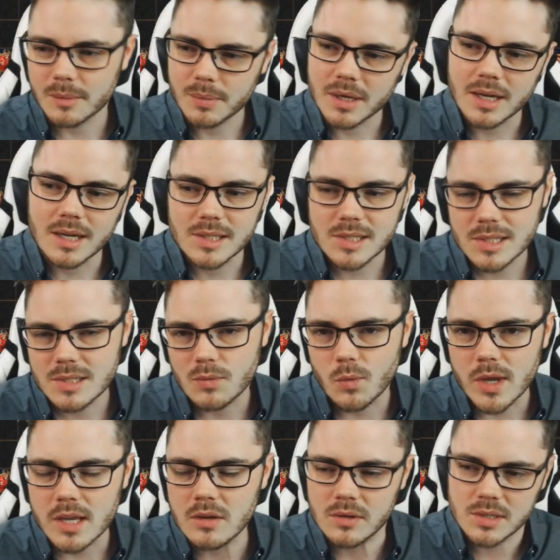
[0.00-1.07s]
the past
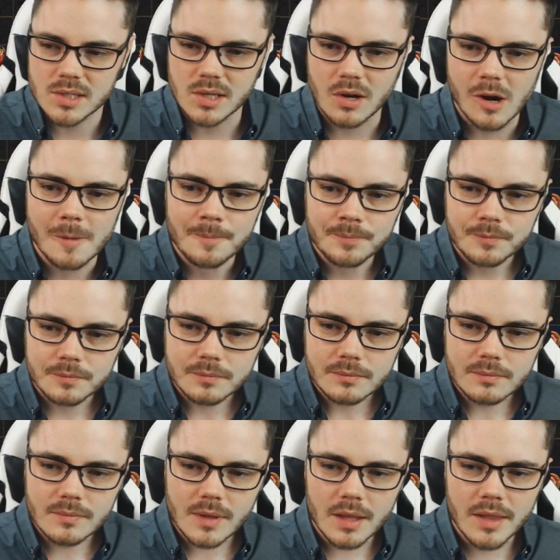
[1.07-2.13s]
week or so
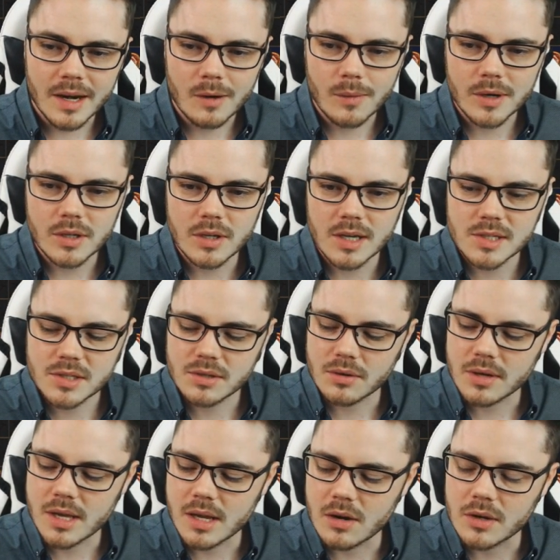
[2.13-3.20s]
that I'll run you guys
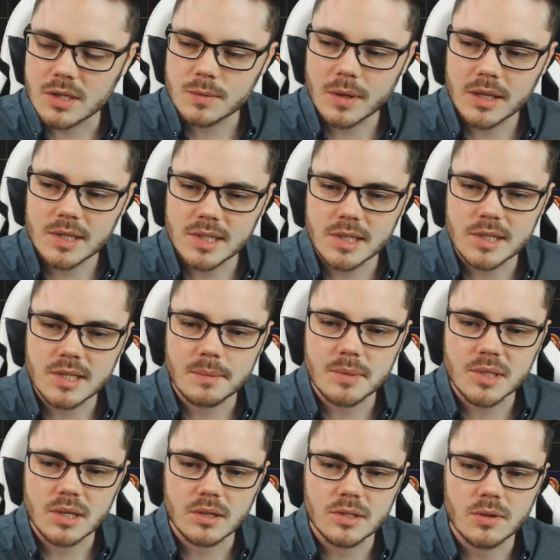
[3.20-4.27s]
through here, as well as in this
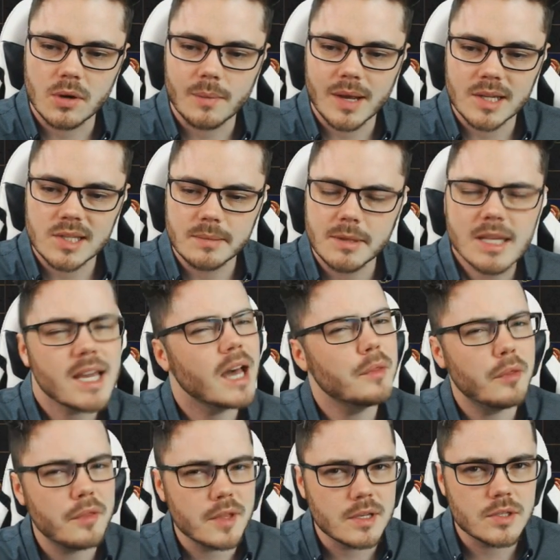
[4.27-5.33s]
episode talk about some of the
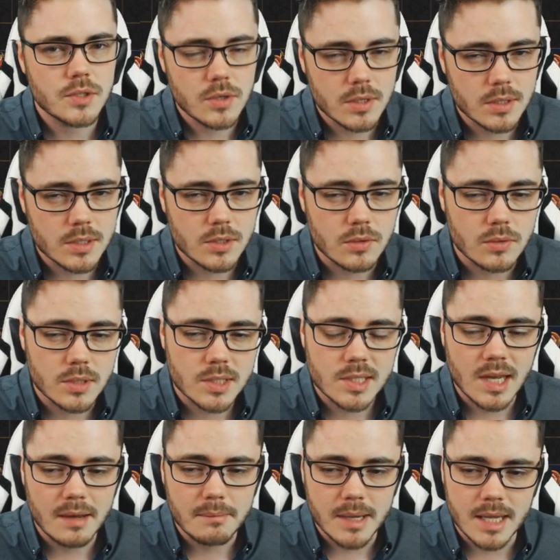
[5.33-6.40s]
other things you can do to
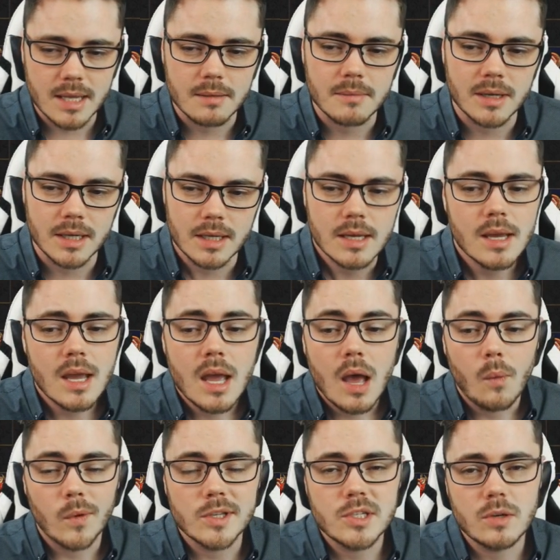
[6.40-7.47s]
start making money
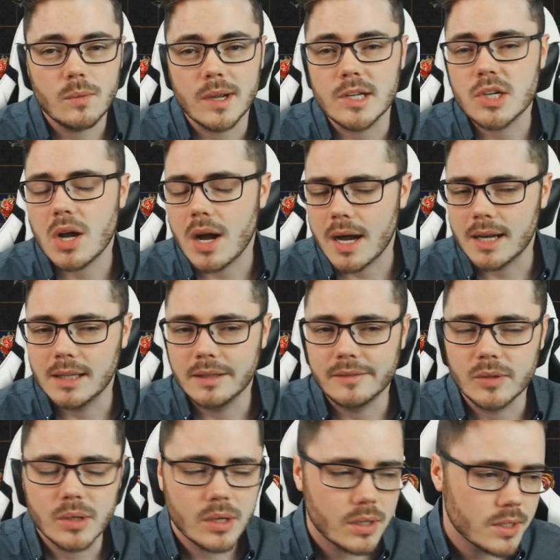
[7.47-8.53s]
once you reach higher
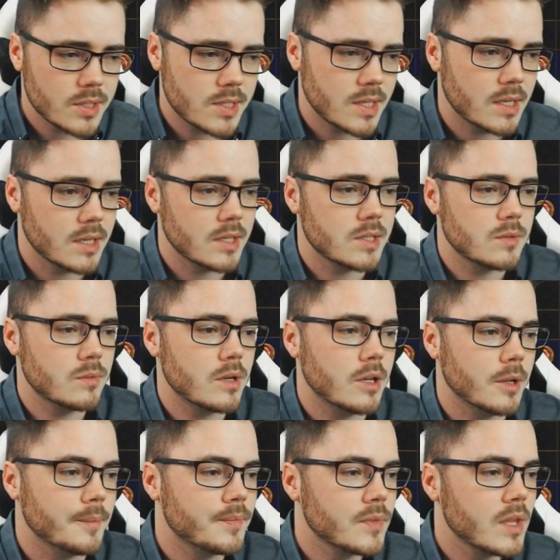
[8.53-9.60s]
level content as
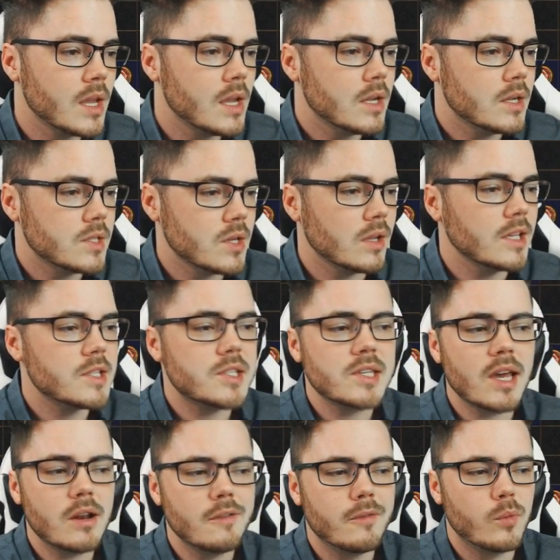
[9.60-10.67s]
well. So let's
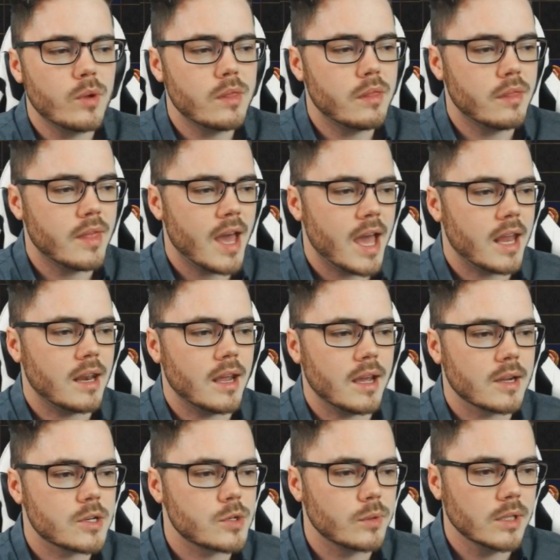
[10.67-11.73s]
start off with that,
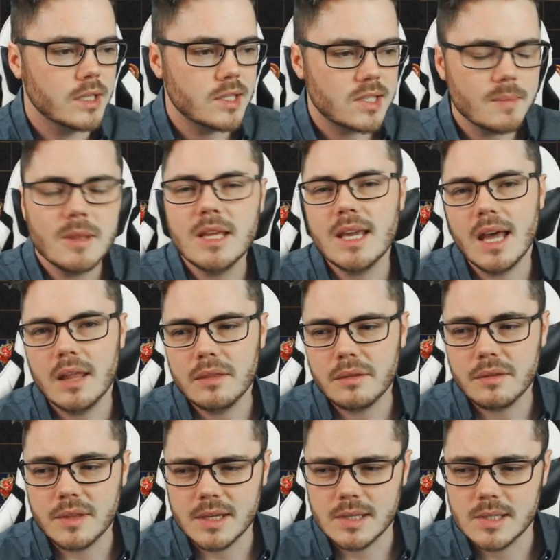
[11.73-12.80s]
actually. Some of the other
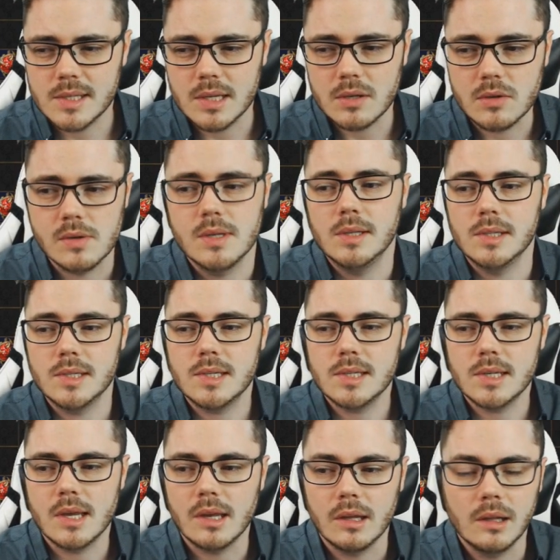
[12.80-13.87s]
things that you can
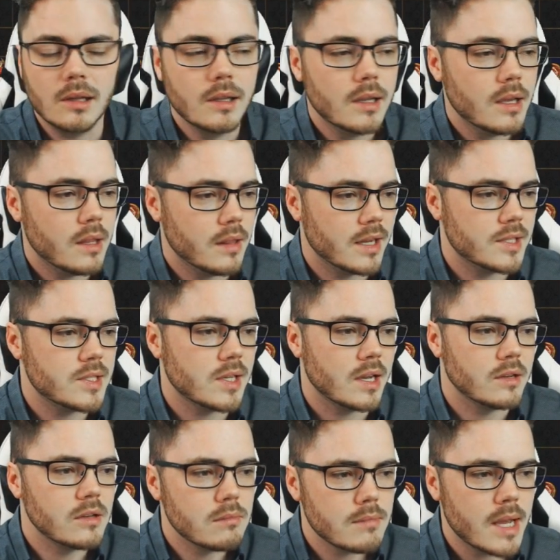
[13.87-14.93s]
sell that
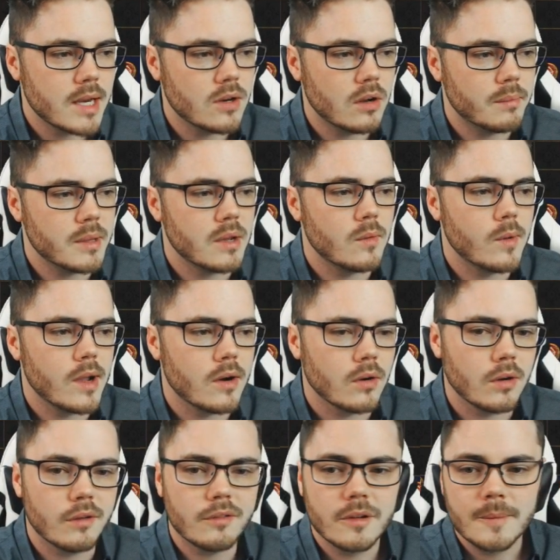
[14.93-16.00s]
you may not be aware
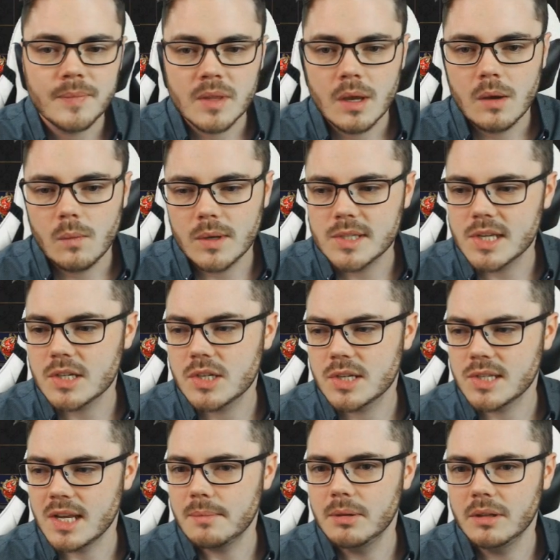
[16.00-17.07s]
of. One such
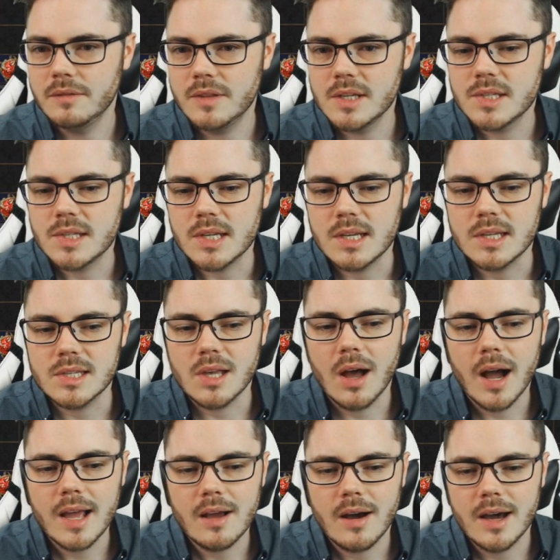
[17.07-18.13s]
example of this is
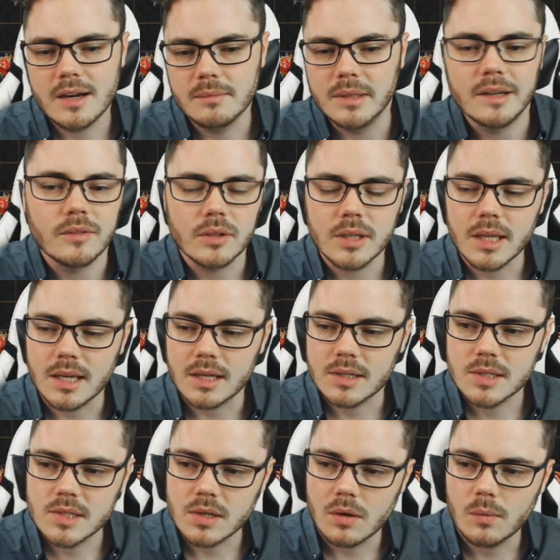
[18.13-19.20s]
high item level gear.
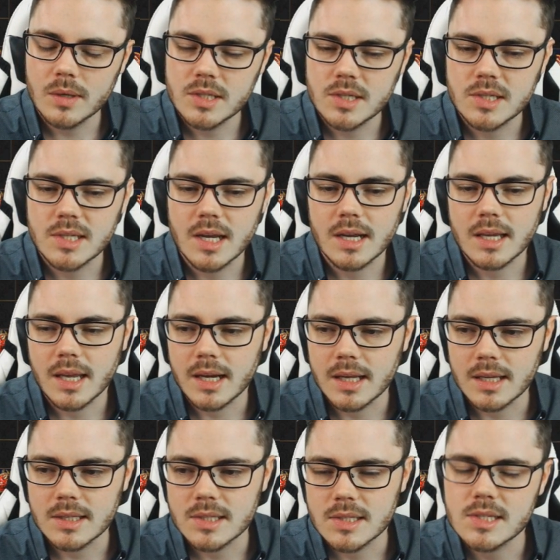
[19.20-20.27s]
So once you start
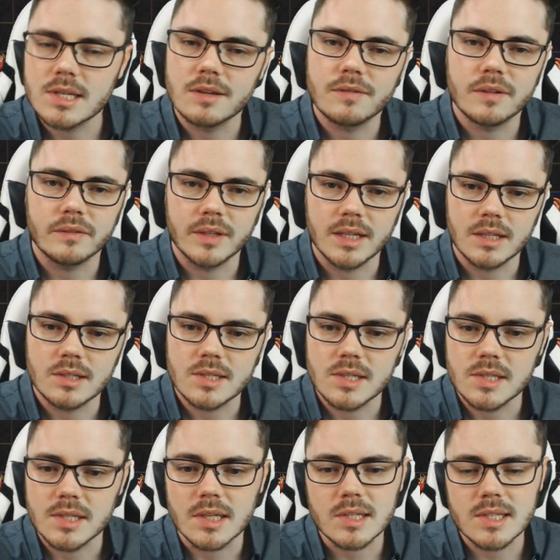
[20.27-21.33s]
getting into tier 15 to
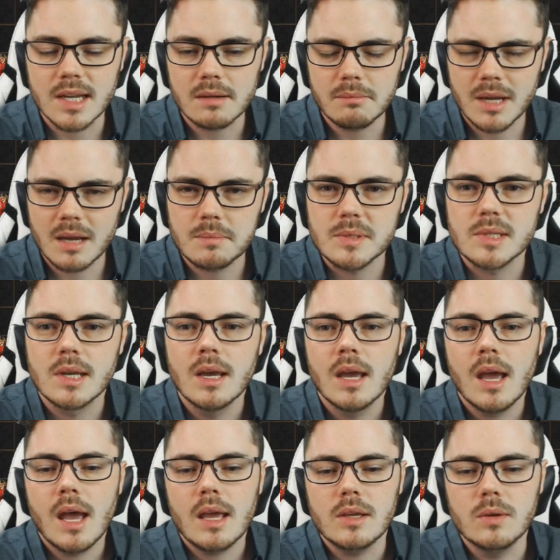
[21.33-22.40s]
16 maps,
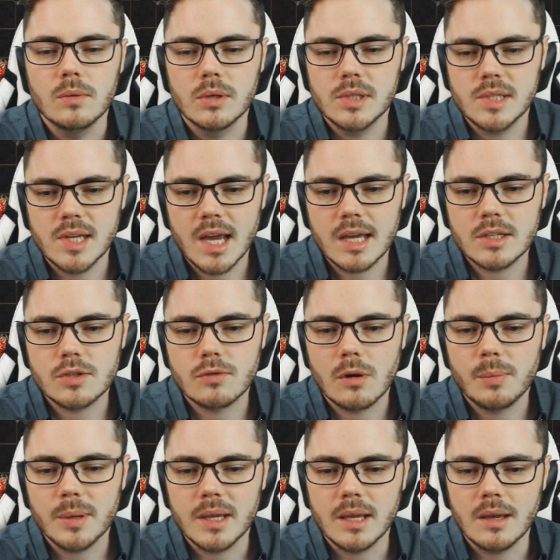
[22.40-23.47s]
you will start
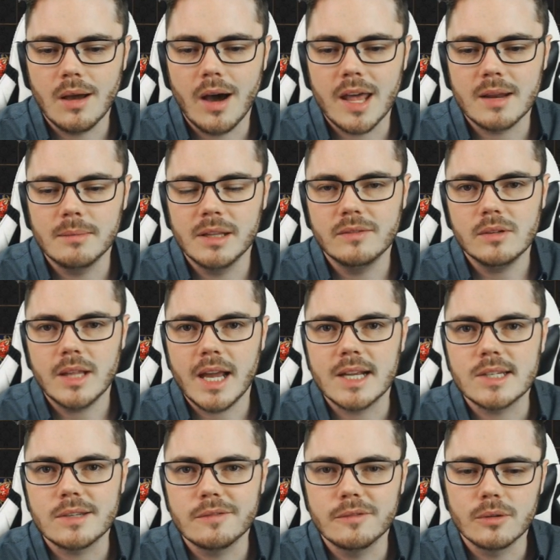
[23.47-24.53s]
dropping item level
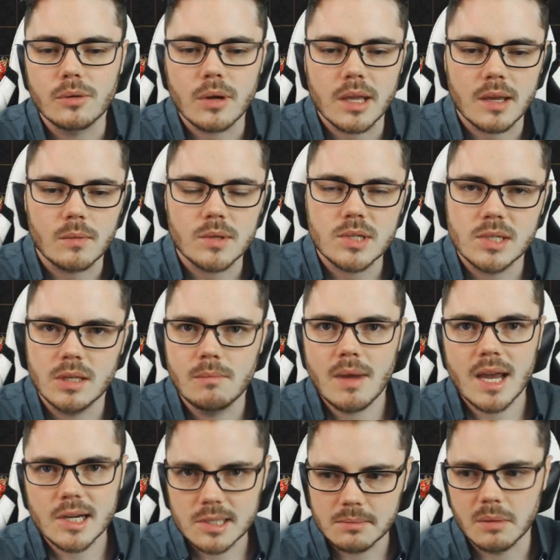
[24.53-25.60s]
84 gear, which is the
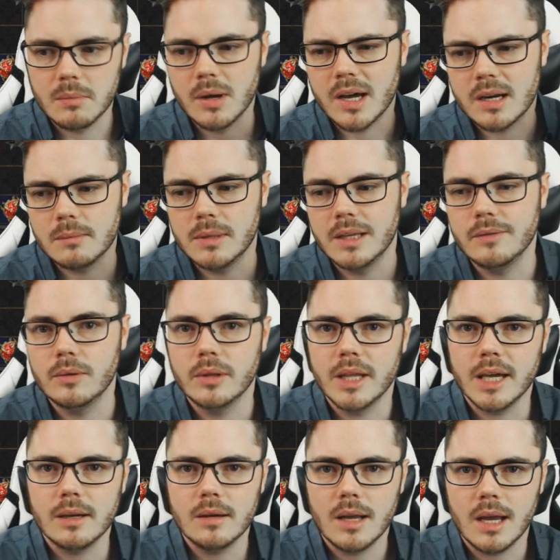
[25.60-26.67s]
maximum item level
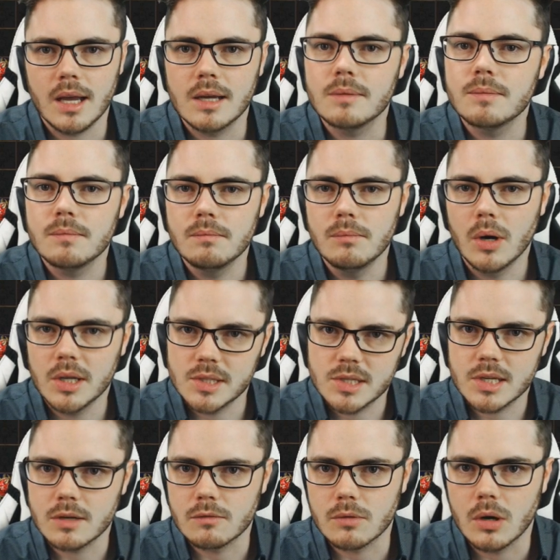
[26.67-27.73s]
that mods
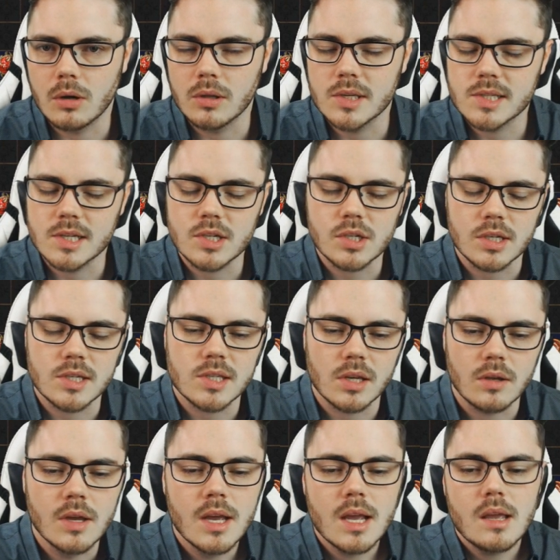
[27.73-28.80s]
can roll, essentially.
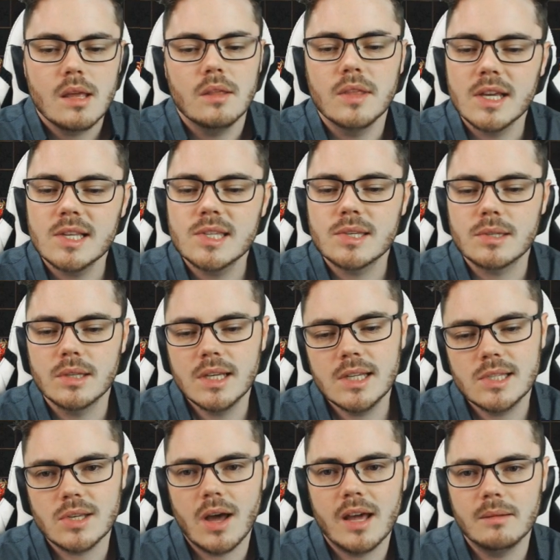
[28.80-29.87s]
So
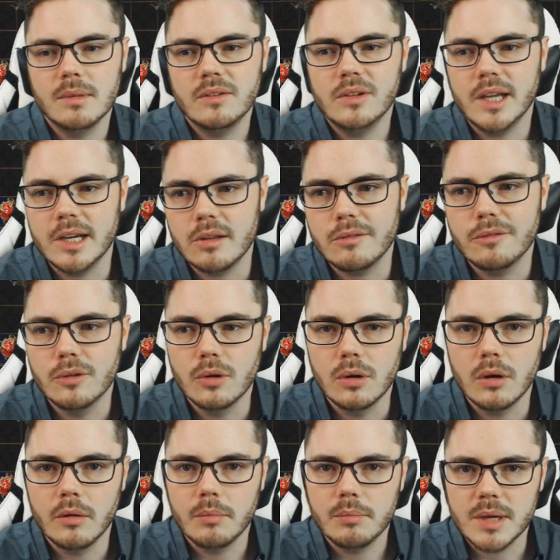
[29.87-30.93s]
these item level
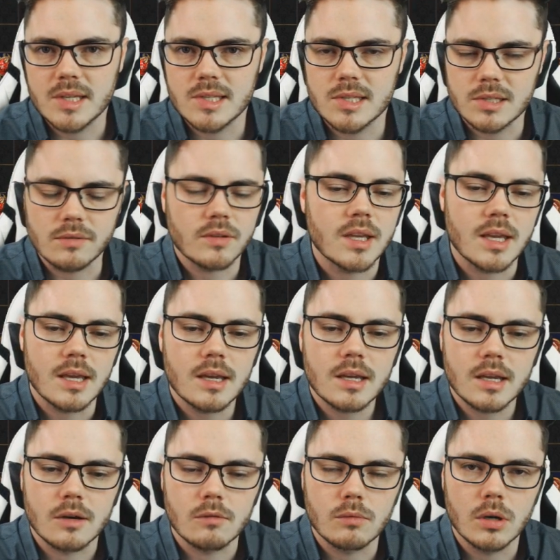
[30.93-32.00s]
84 pieces of gear
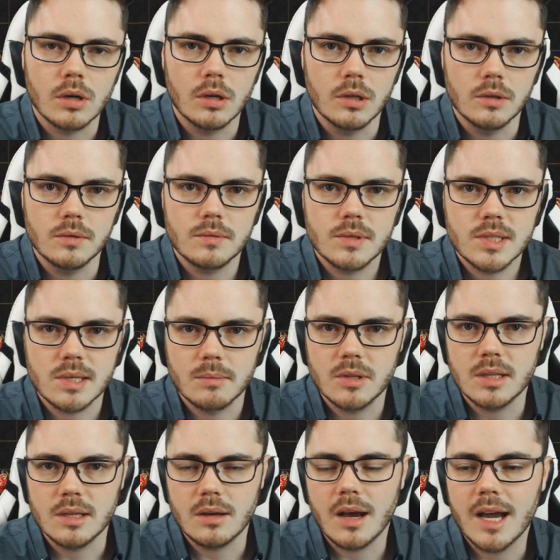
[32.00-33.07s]
can roll some of
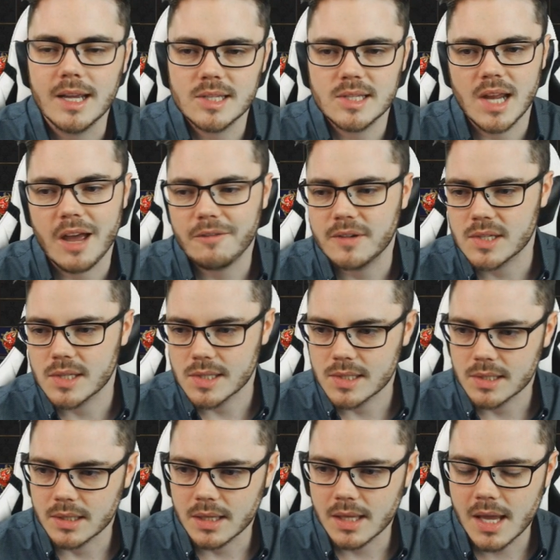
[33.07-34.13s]
the highest affixes
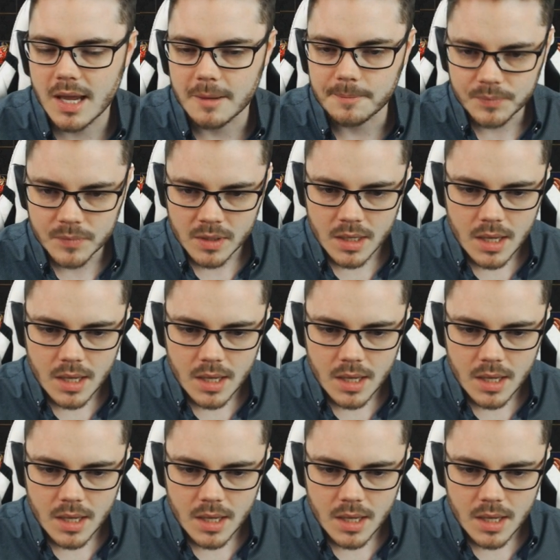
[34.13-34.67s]
in the game.